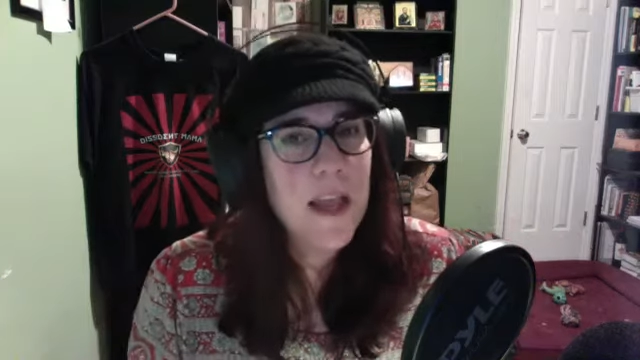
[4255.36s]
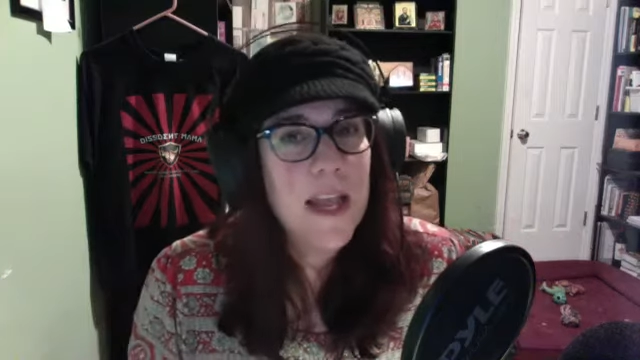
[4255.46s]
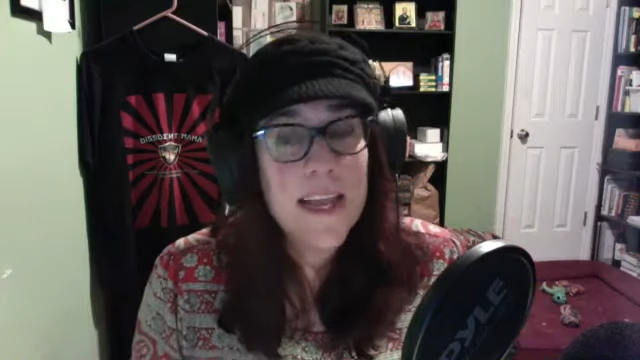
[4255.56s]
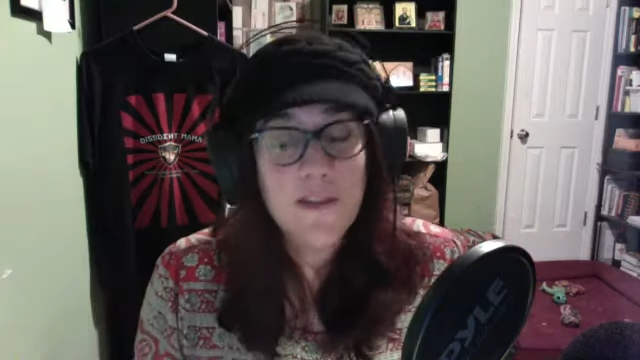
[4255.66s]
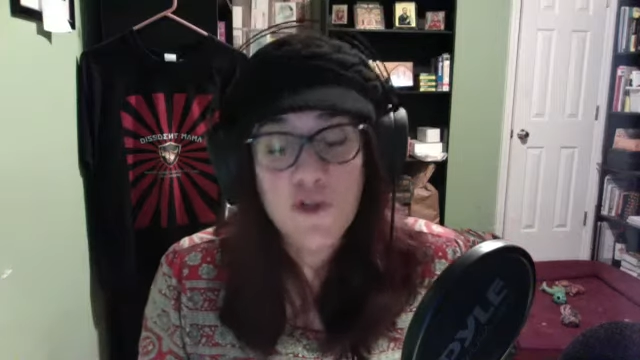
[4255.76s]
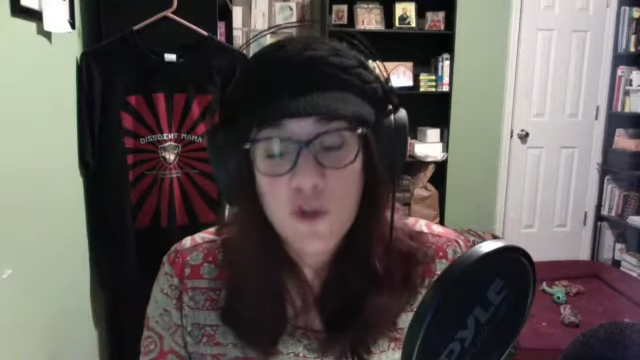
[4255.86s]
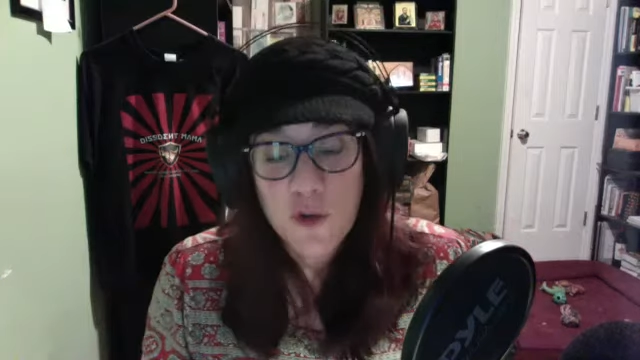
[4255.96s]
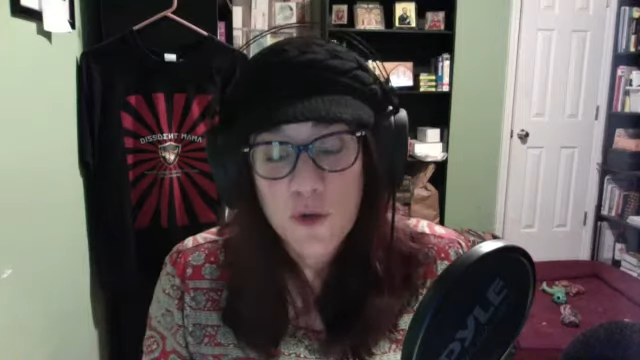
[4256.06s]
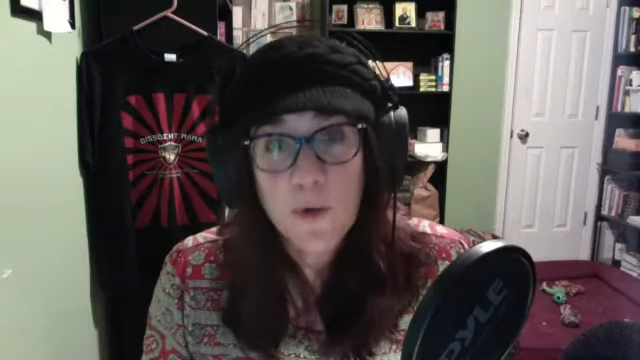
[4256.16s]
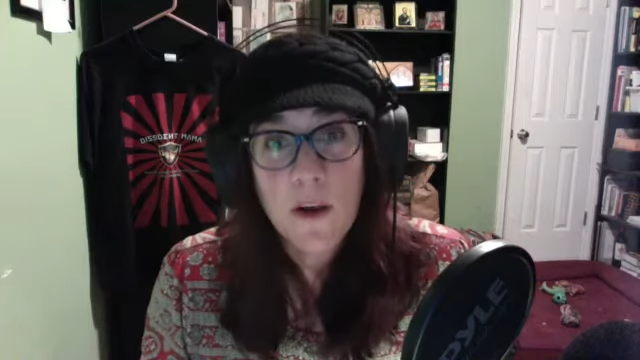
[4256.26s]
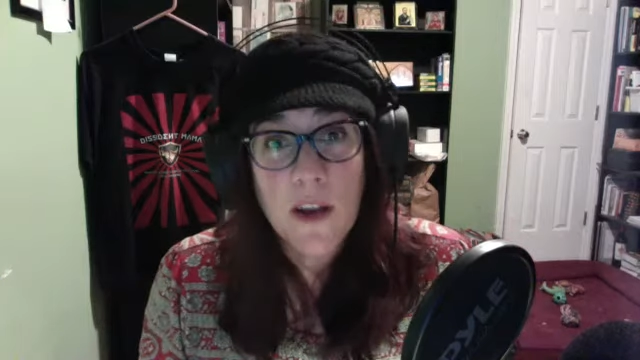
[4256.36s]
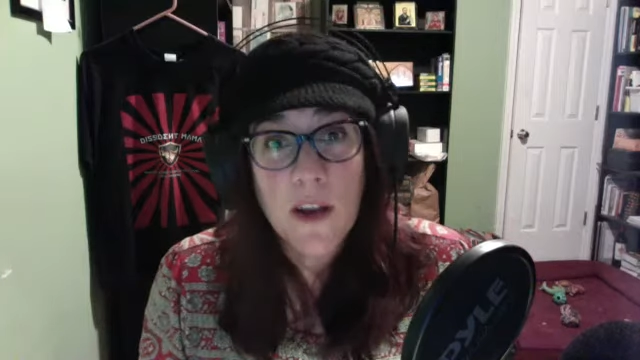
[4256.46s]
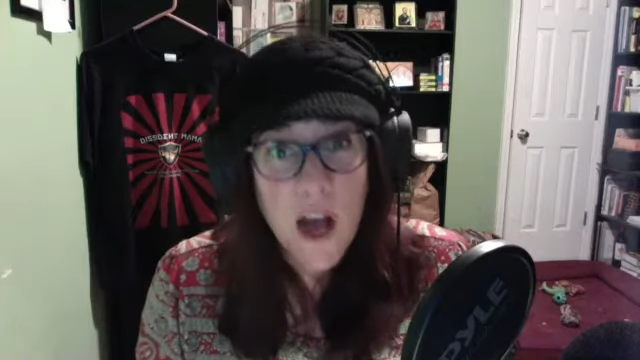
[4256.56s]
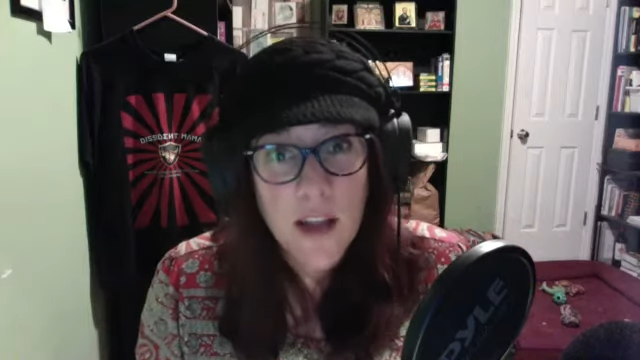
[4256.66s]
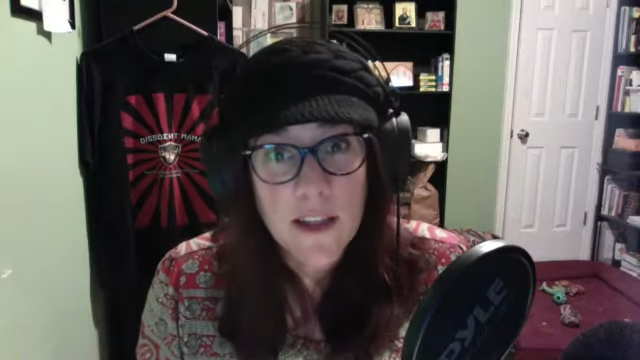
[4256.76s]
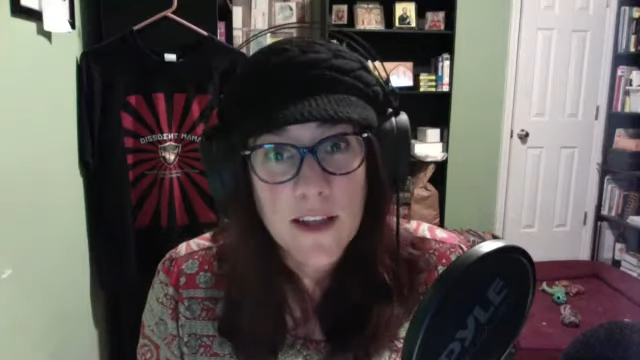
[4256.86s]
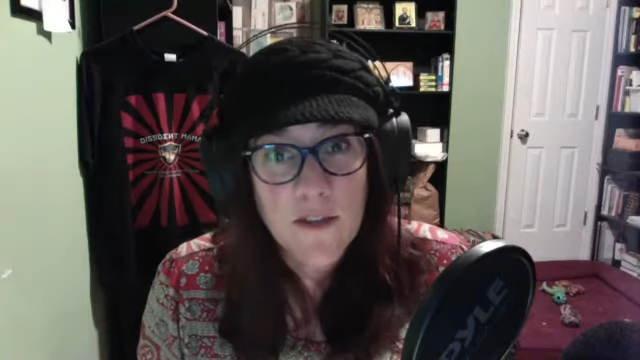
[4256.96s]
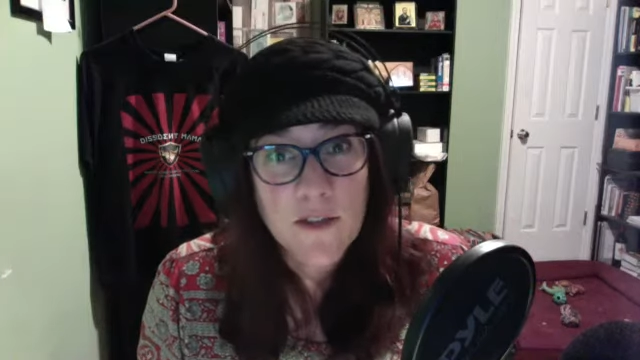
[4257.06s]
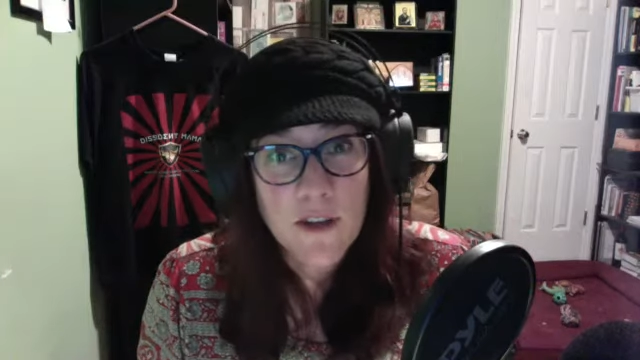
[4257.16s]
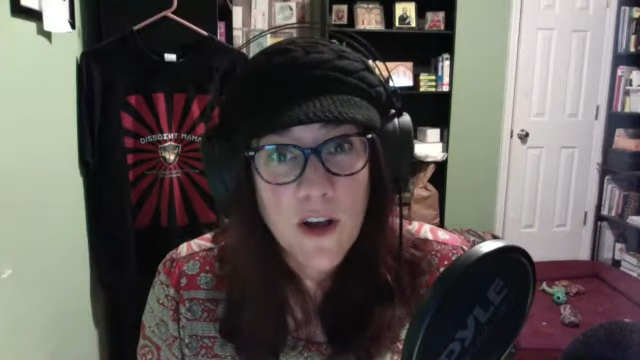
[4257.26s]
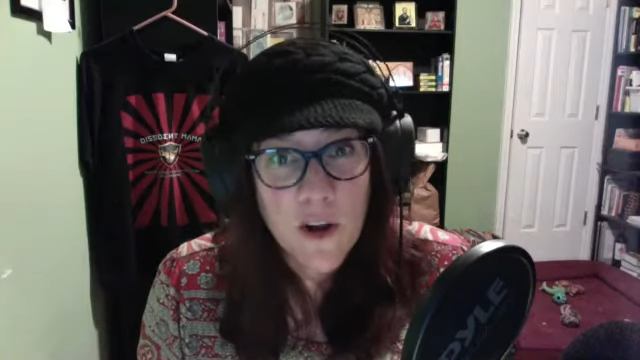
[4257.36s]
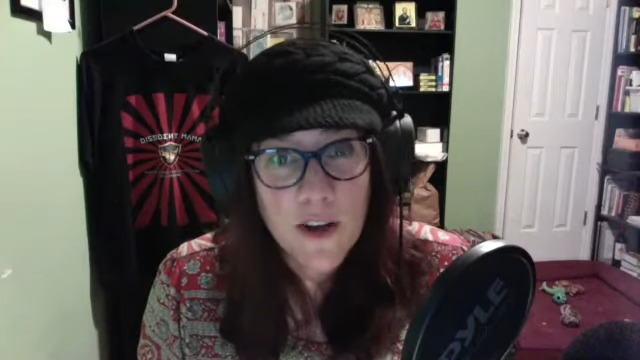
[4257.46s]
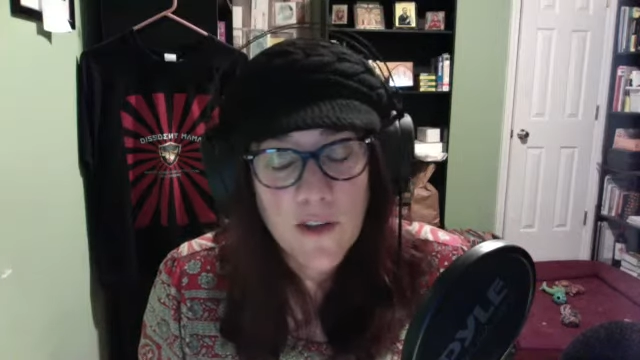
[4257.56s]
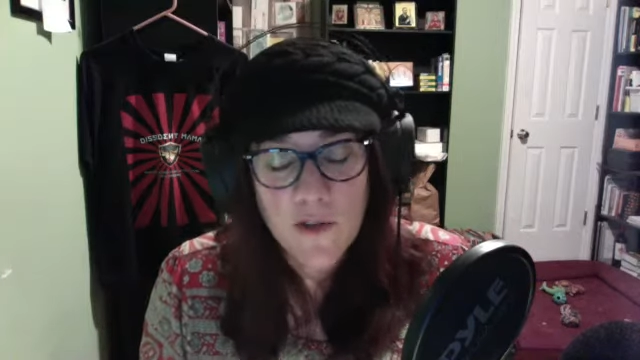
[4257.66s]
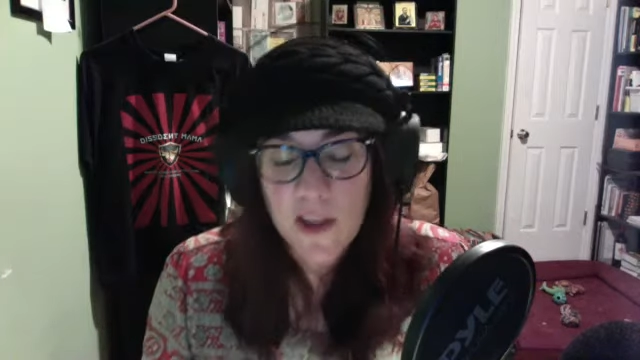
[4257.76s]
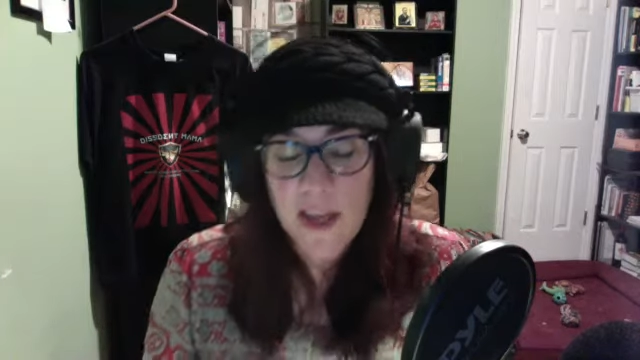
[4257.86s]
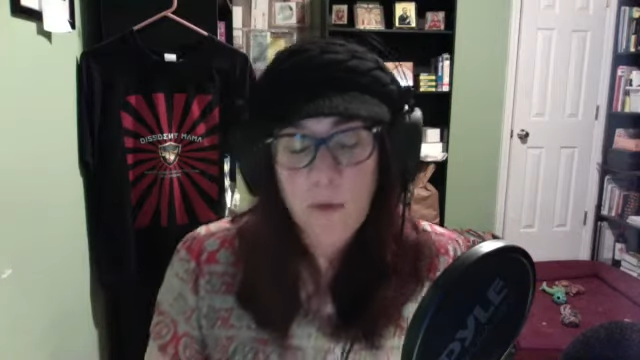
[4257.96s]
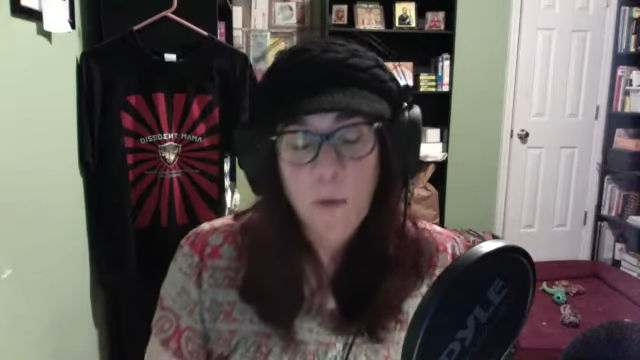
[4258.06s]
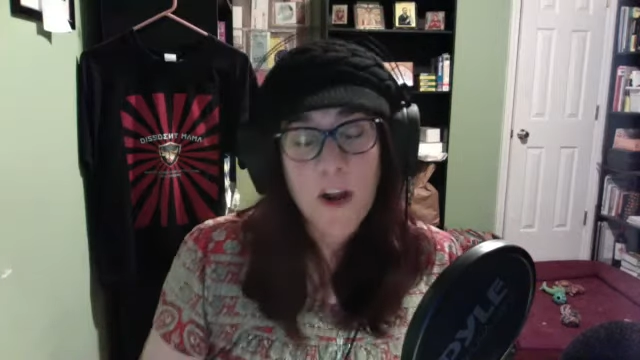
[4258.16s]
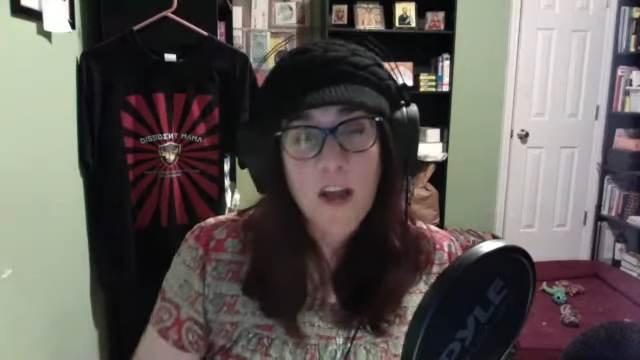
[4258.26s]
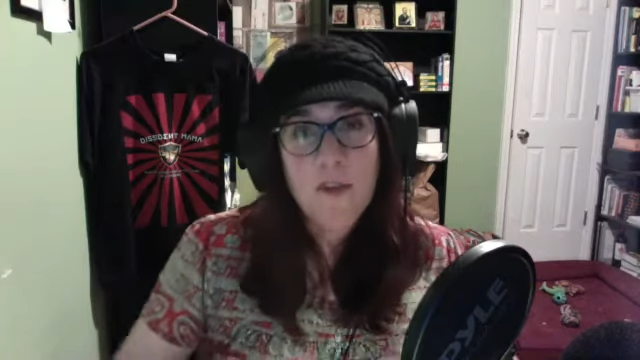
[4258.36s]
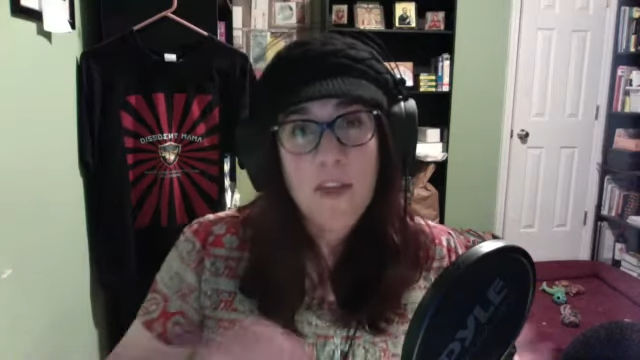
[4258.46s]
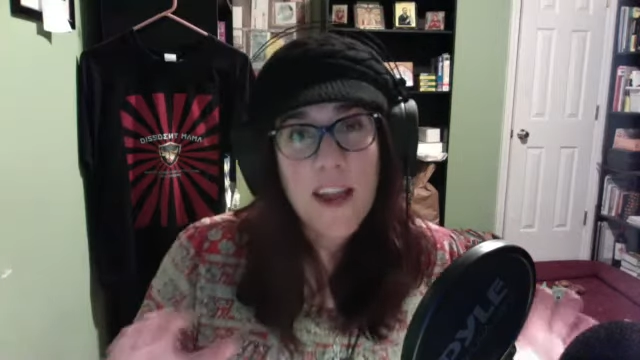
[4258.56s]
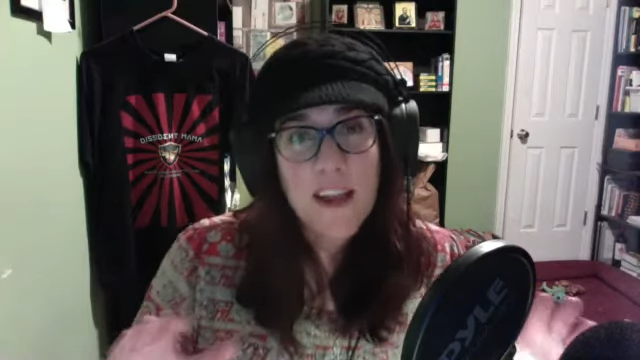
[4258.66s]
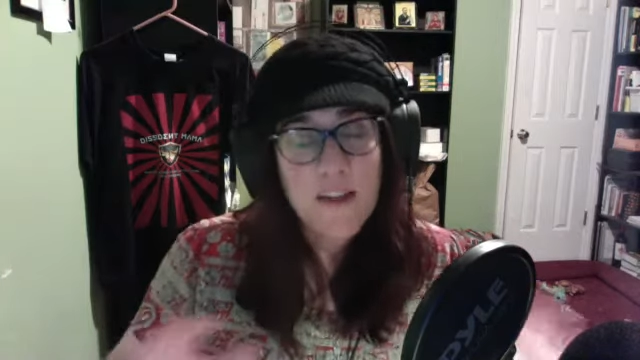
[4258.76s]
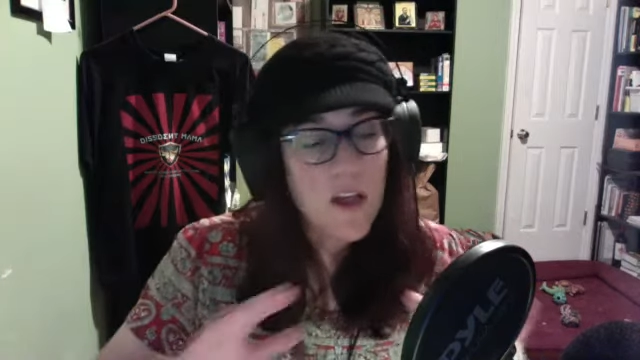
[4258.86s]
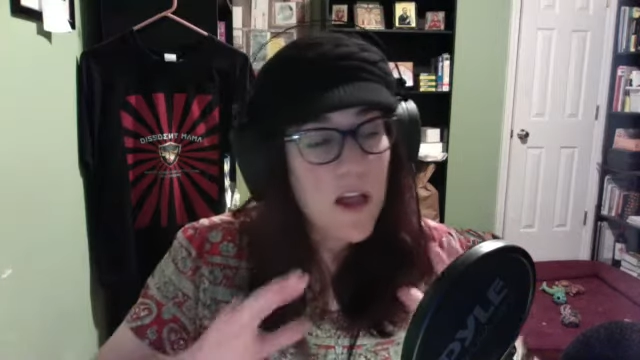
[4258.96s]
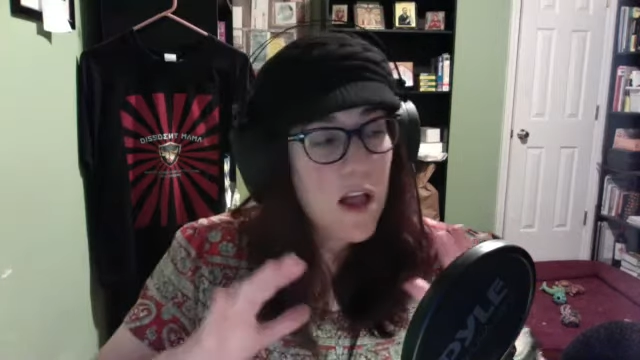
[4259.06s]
is too godless, honestly, whatever that is.